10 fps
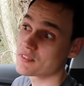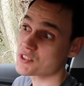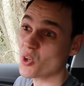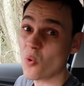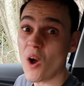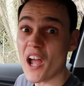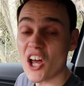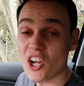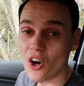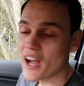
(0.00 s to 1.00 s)
So quite
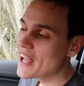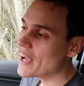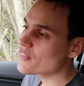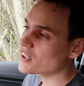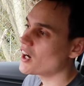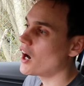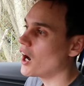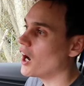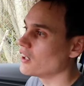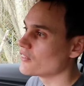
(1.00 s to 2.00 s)
a lot. And the
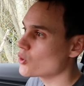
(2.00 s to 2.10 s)
car,